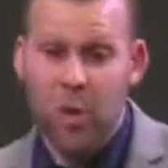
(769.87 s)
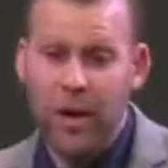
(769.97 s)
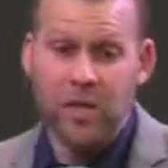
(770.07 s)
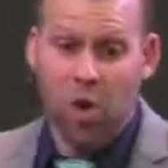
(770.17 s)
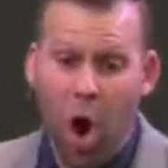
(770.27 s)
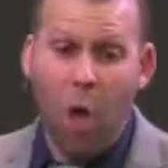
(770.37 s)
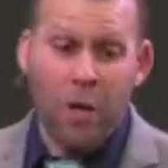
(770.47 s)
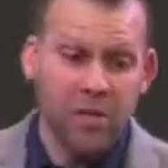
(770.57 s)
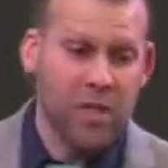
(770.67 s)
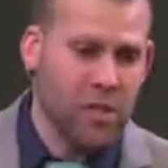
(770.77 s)
through what He's called
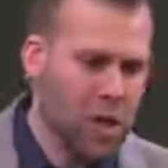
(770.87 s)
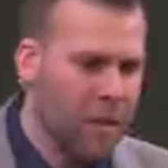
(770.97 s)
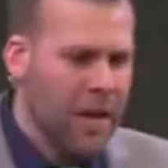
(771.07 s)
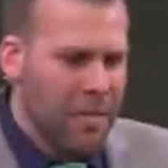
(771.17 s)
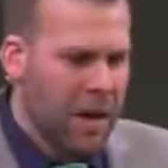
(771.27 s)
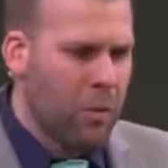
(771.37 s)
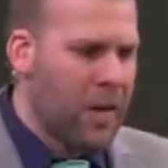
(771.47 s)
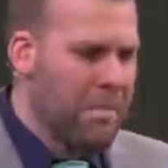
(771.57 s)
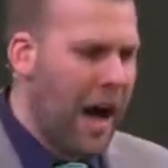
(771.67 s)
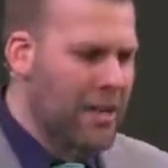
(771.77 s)
us to do. But
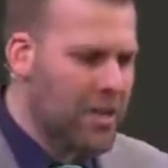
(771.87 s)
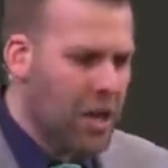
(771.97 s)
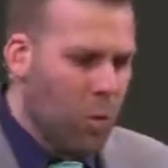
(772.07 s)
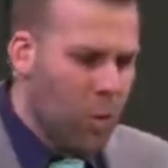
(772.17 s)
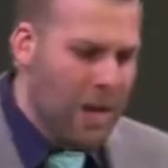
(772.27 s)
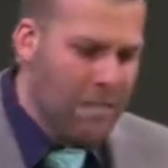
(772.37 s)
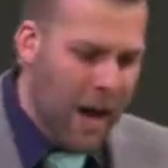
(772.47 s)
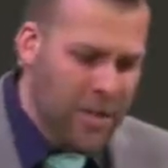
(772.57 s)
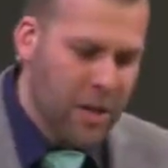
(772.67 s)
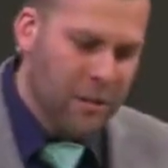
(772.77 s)
we must, we
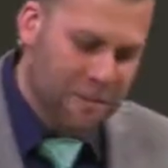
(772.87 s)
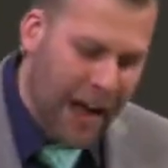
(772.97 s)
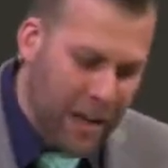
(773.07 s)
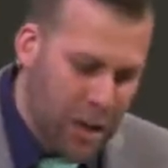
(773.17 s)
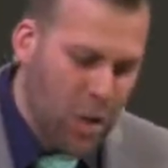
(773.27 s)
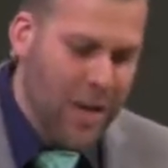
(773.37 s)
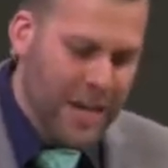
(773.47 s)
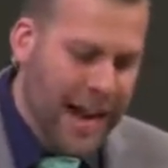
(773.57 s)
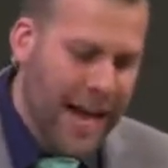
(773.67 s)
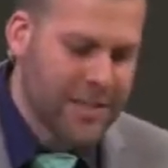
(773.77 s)
must follow
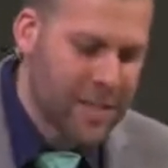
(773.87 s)
God's